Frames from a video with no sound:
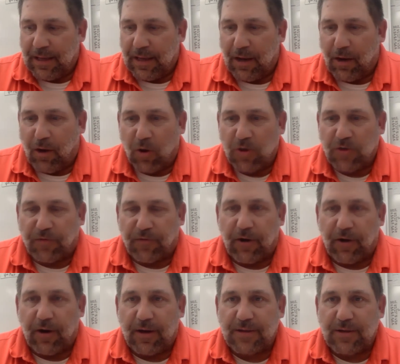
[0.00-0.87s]
And Coach
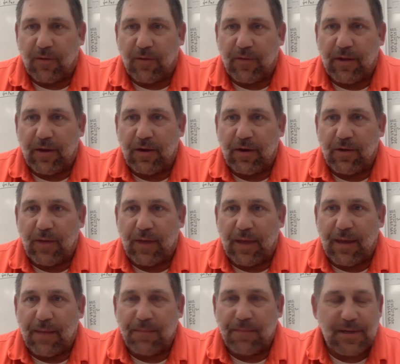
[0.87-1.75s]
Ferrick's over there at New
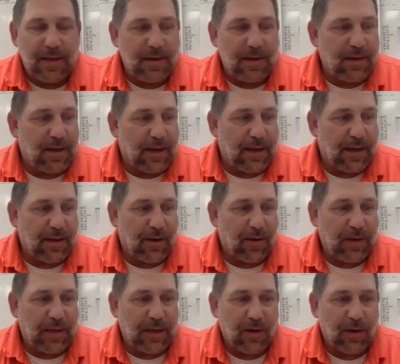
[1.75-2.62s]
Hampton. Uh, you
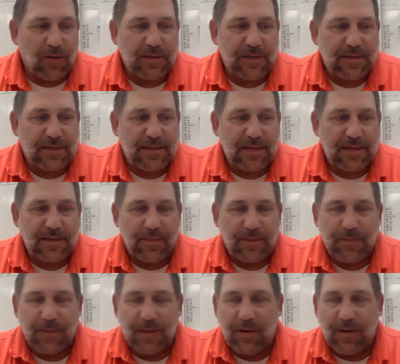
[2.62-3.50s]
know, he knows his
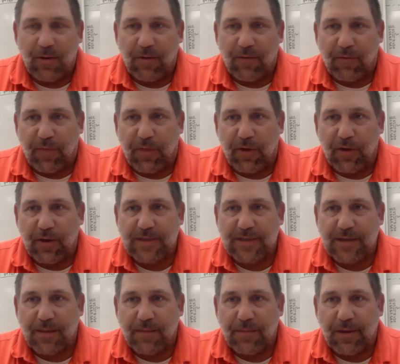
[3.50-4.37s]
system. He's been doing it for thirty
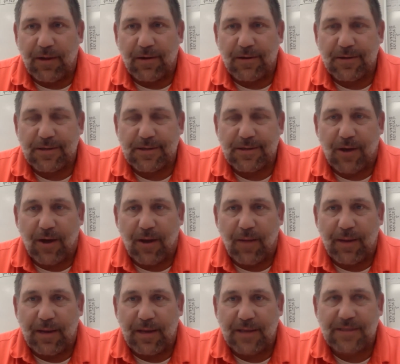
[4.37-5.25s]
some years, and so I
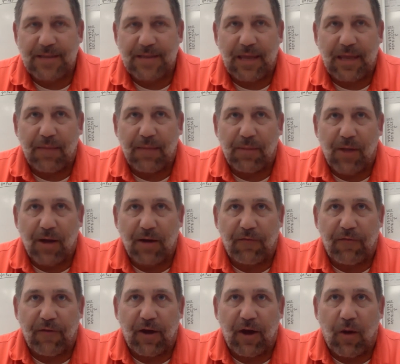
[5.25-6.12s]
mean, it doesn't take him long
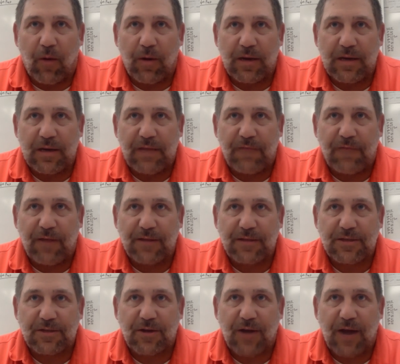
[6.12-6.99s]
to figure out what a
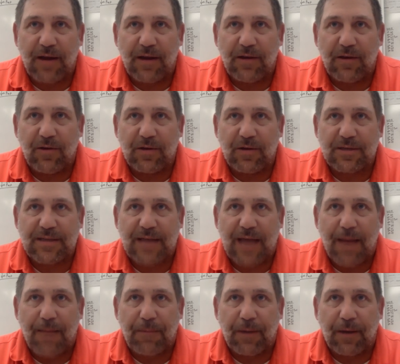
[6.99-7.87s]
defense is trying to do to
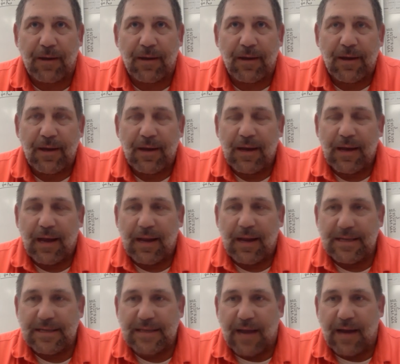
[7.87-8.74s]
stop you,
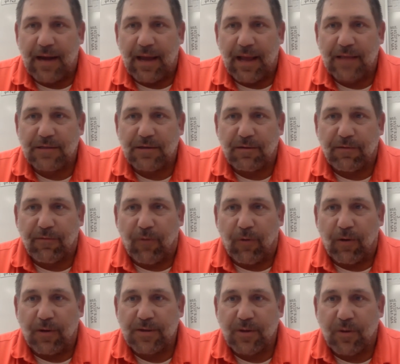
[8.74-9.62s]
and he's got an answer
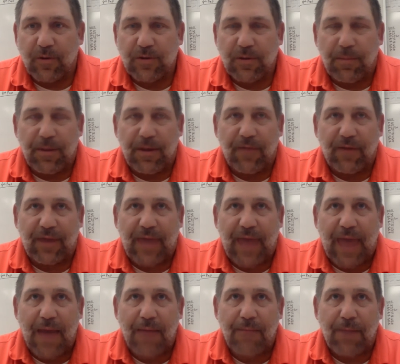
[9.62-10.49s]
for it. So it was a bit of a
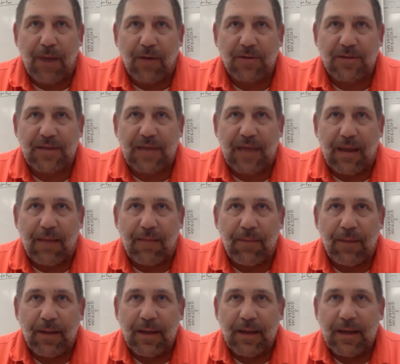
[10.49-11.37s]
cat and mouse
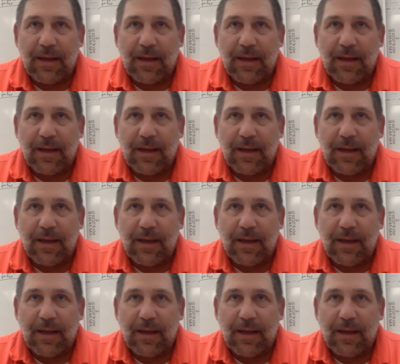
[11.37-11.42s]
game.